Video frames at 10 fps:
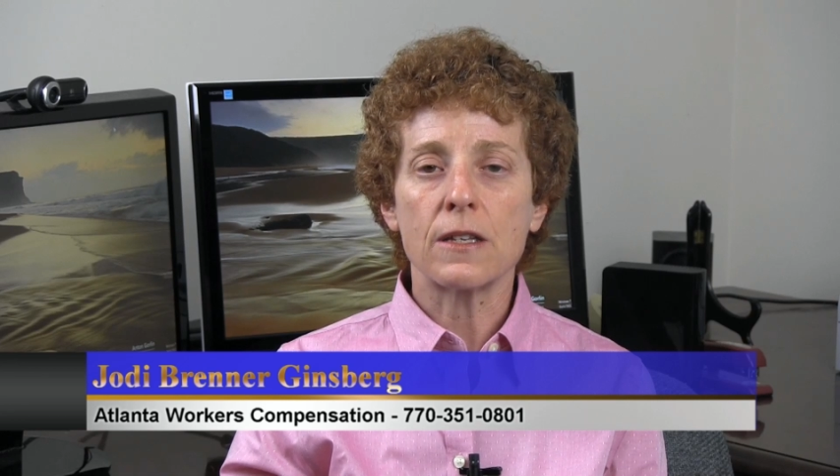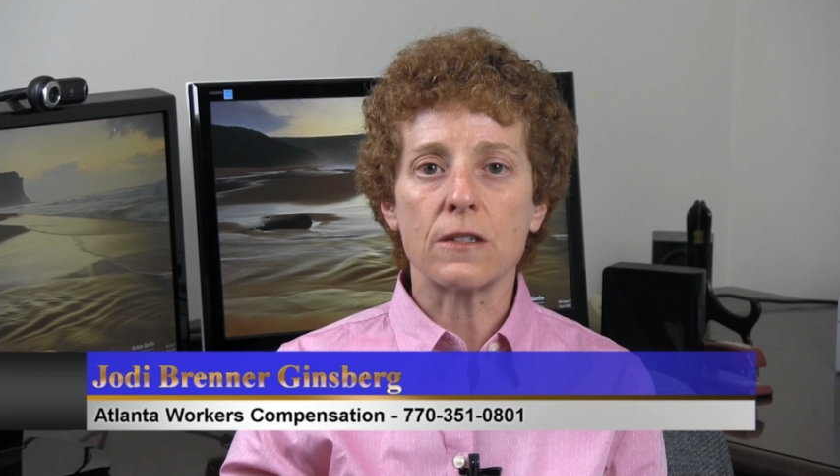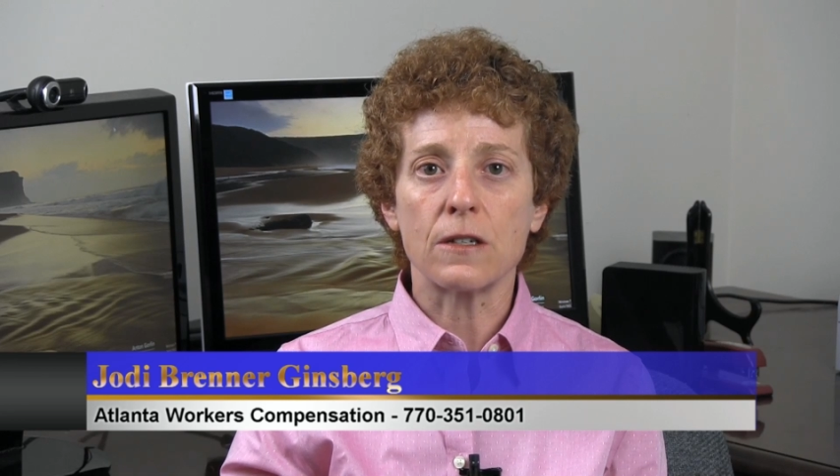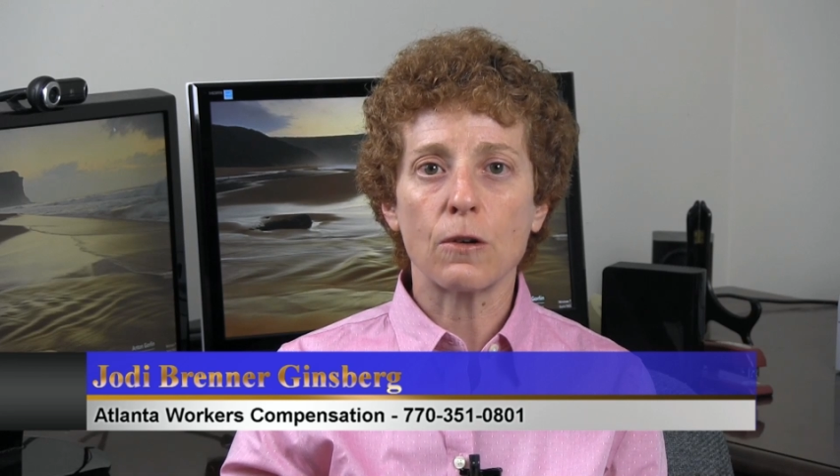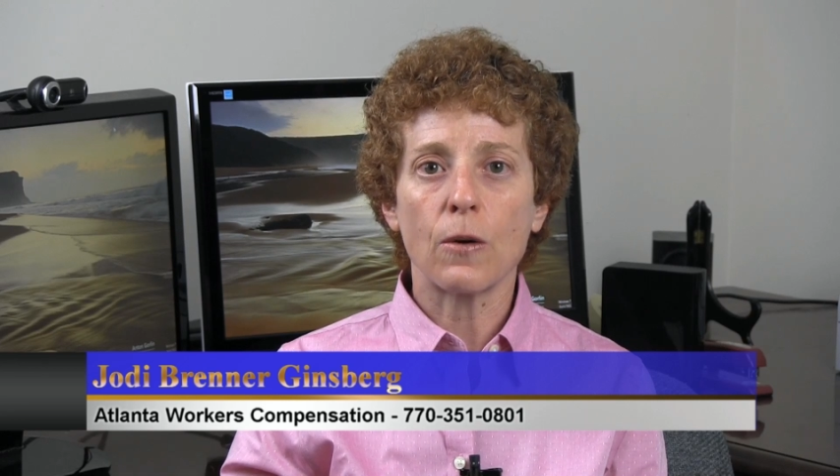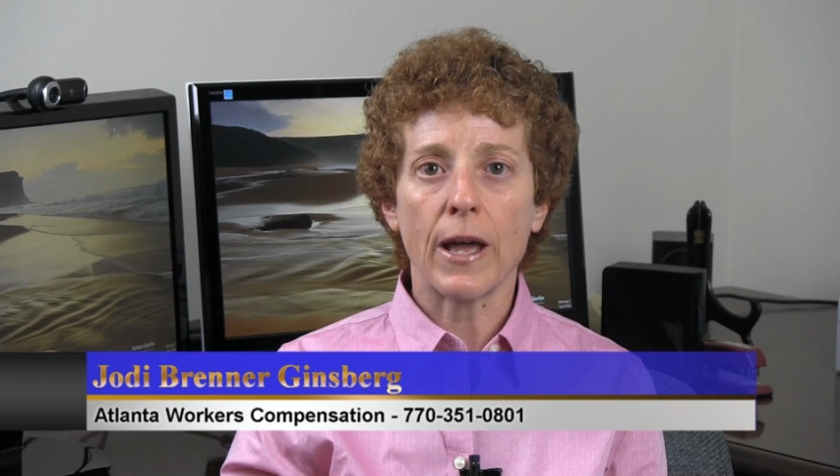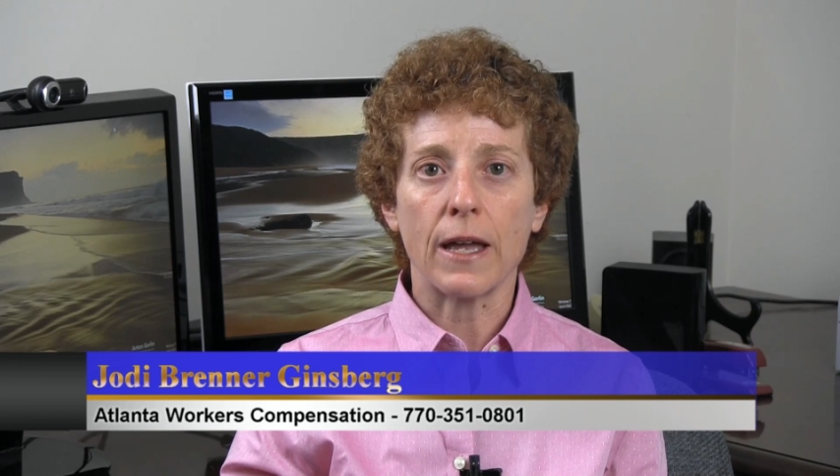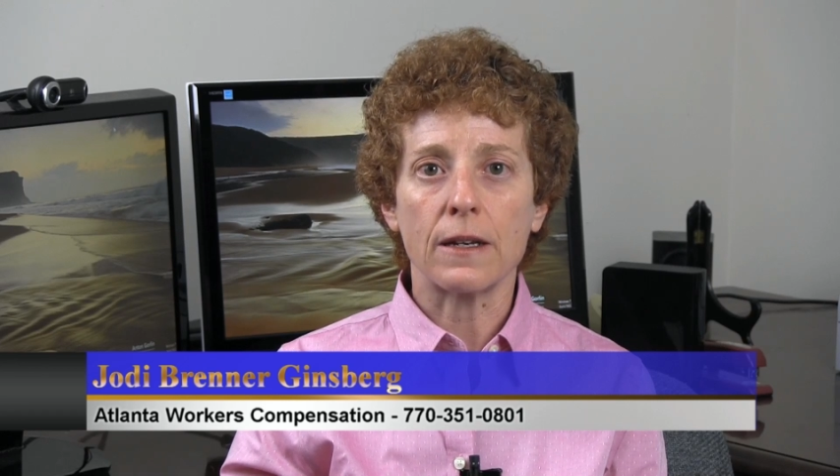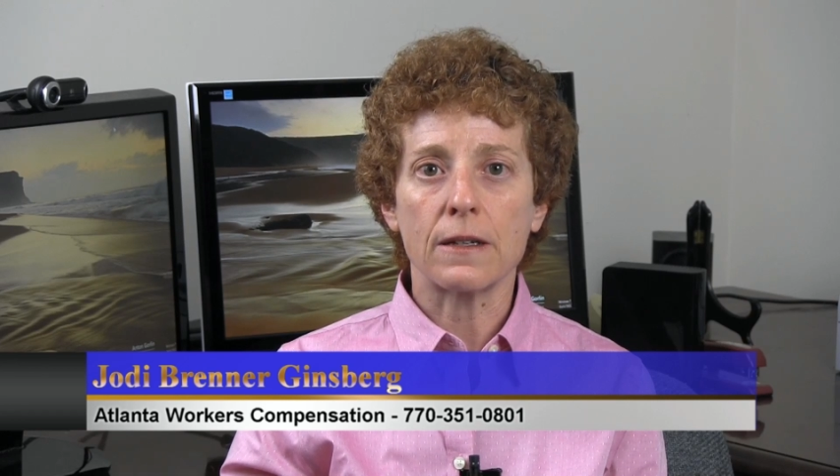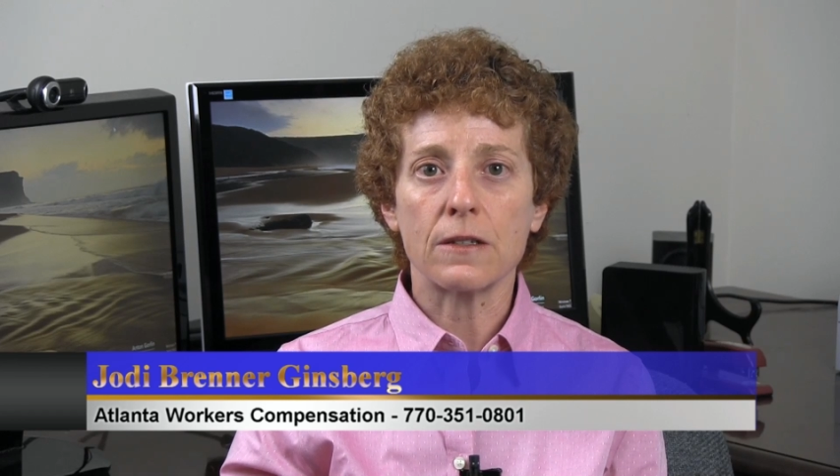zero
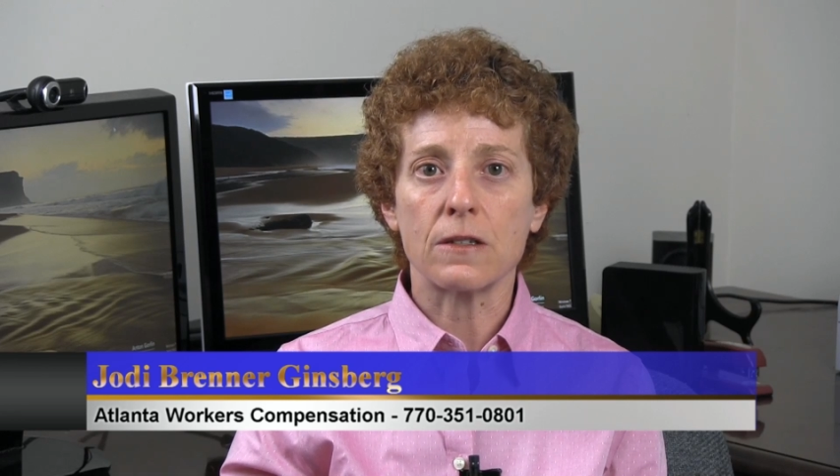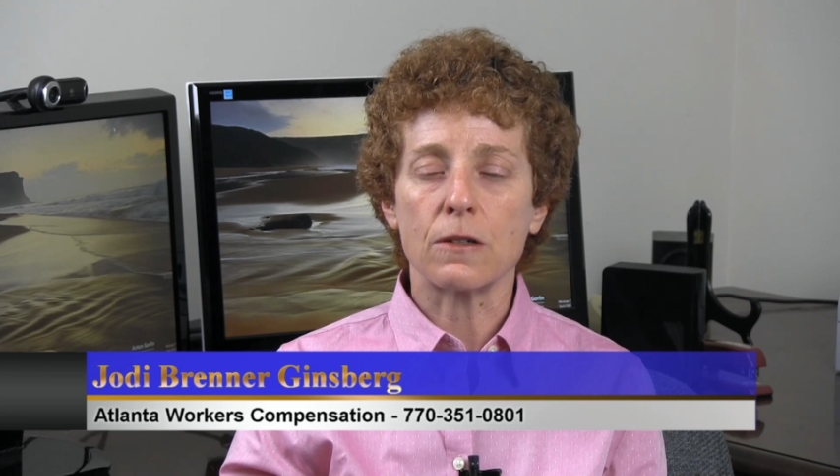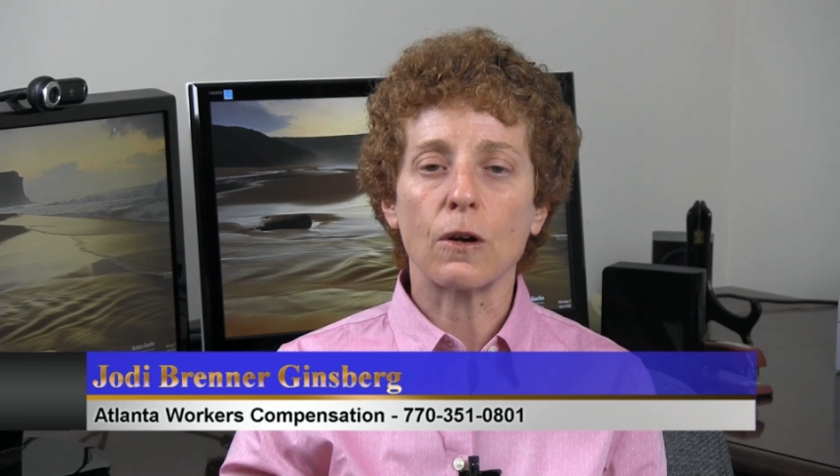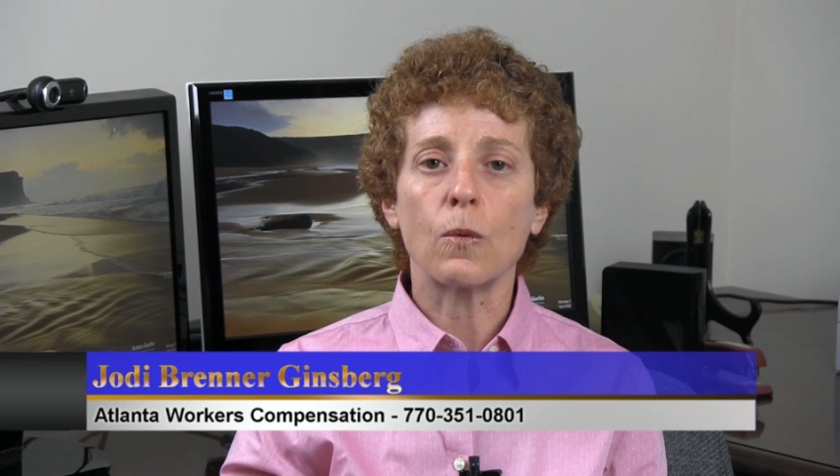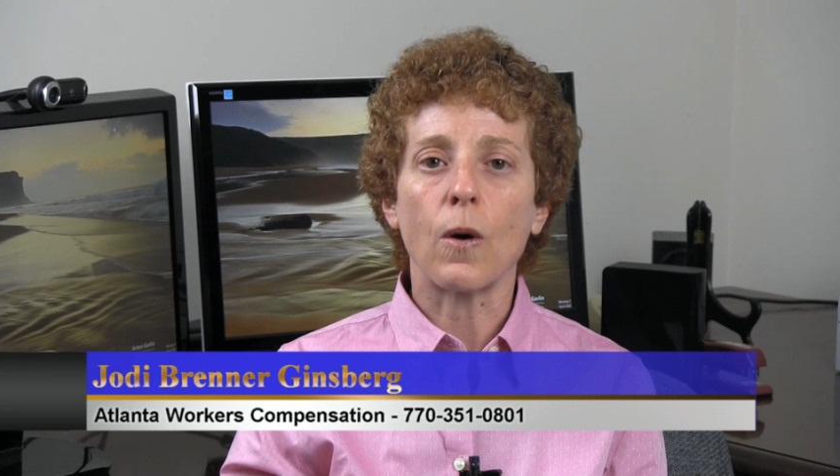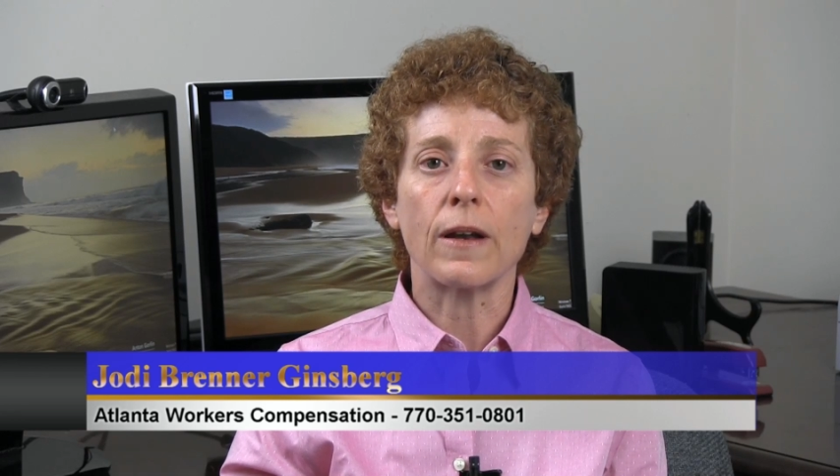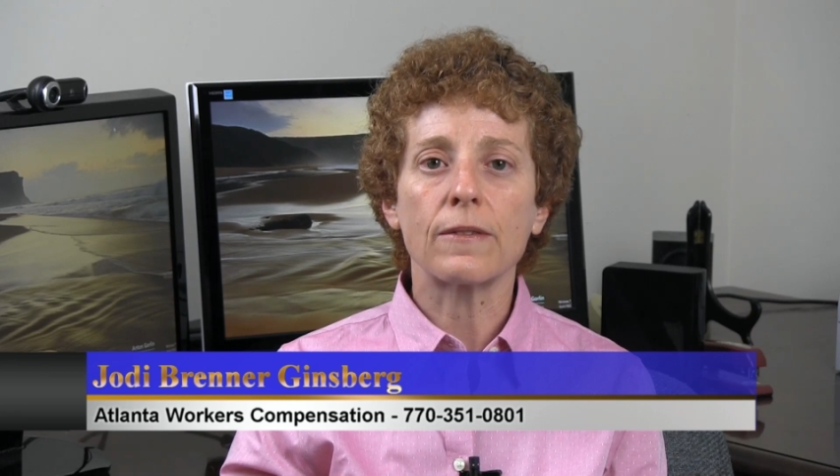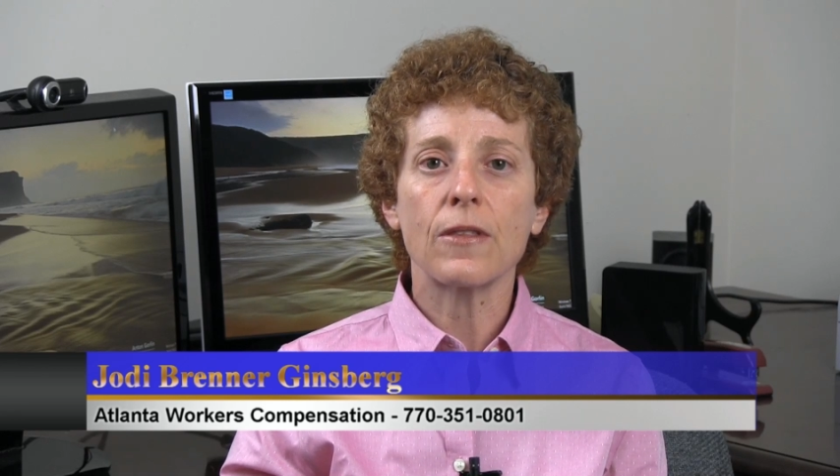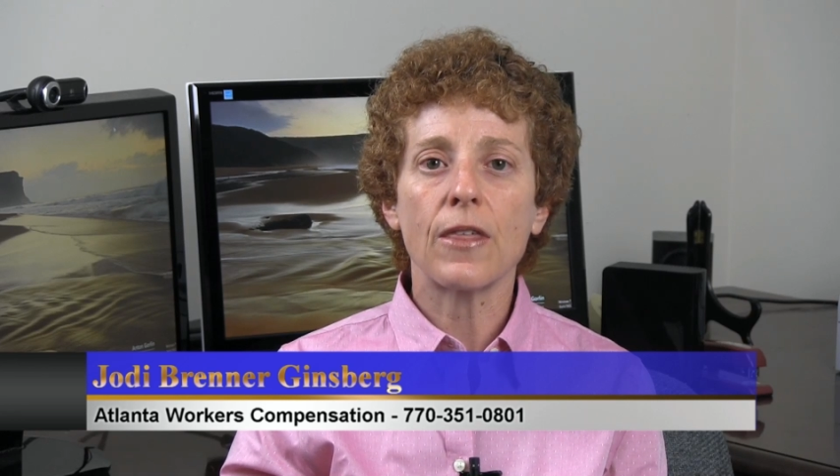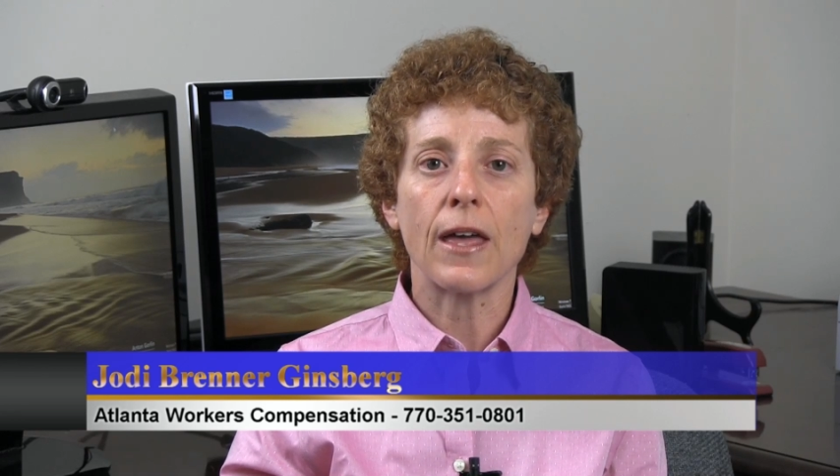eight zero one.
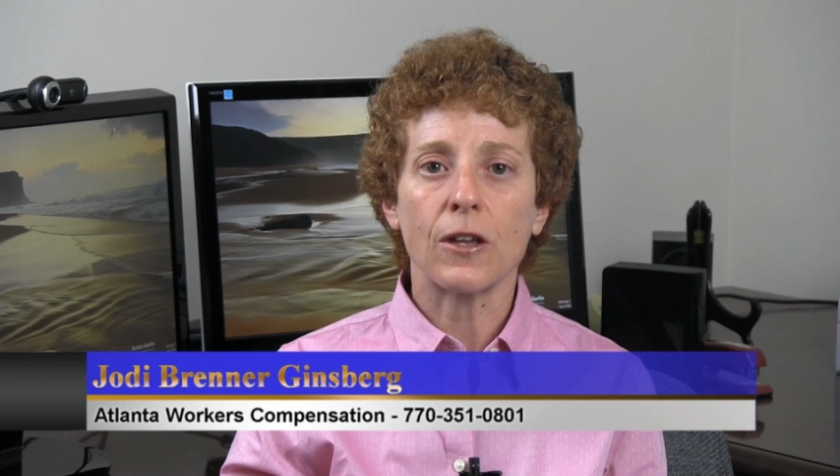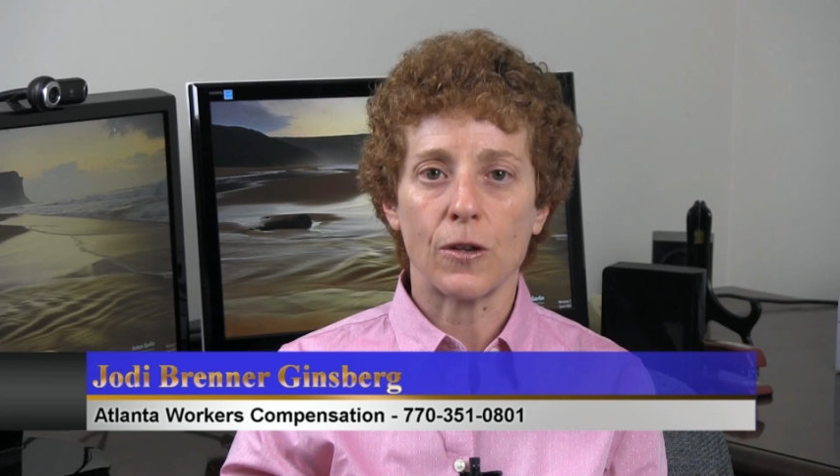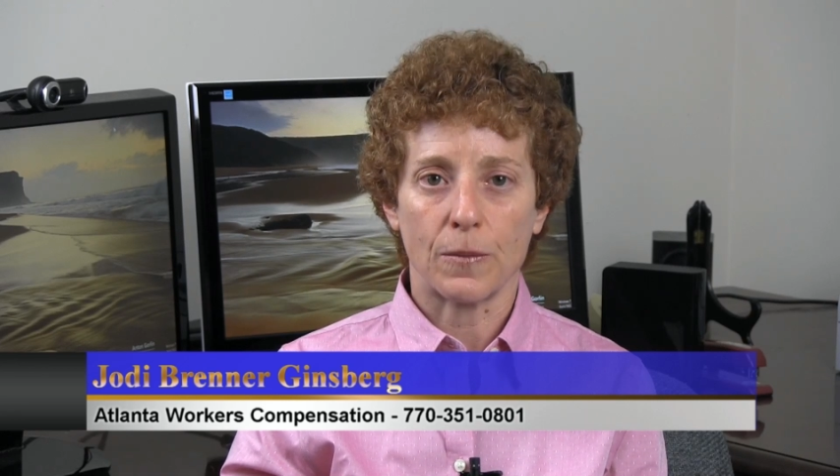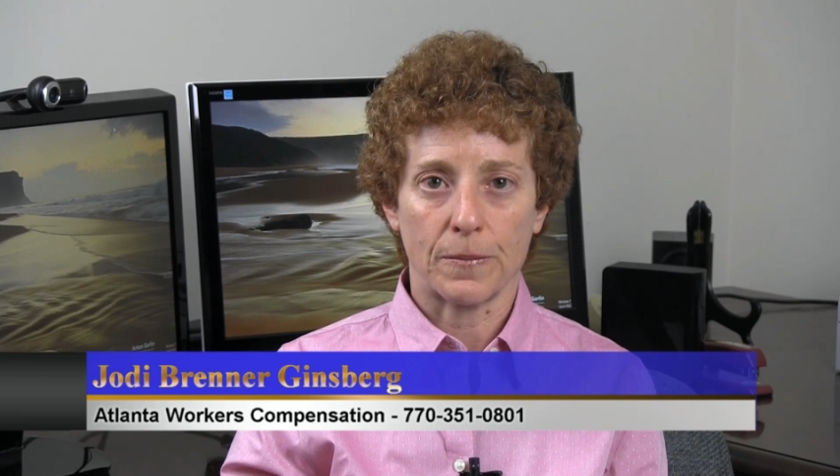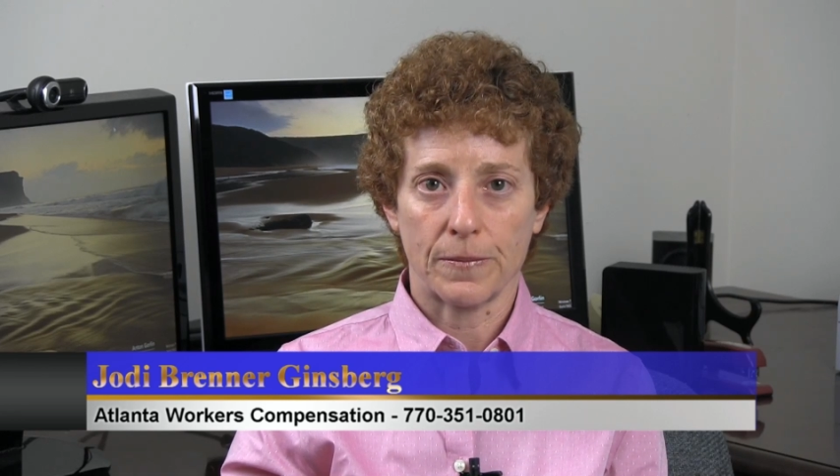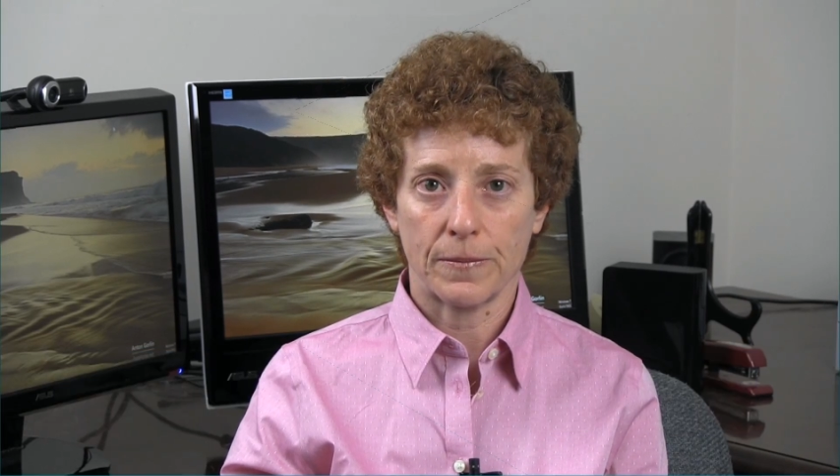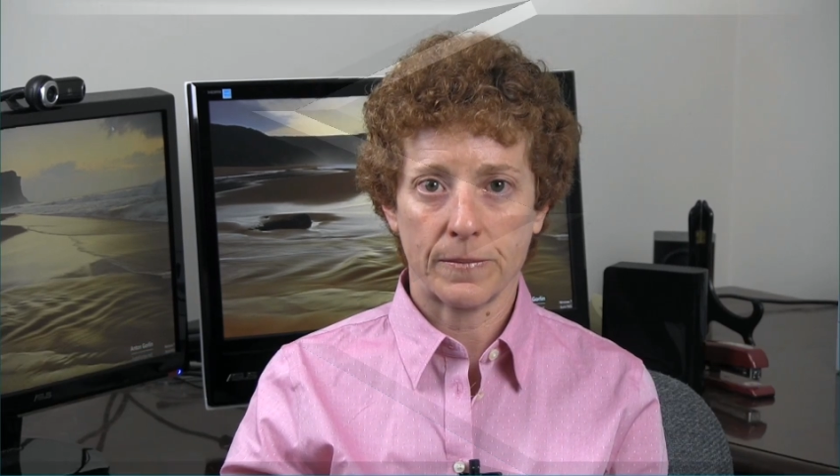Thank you.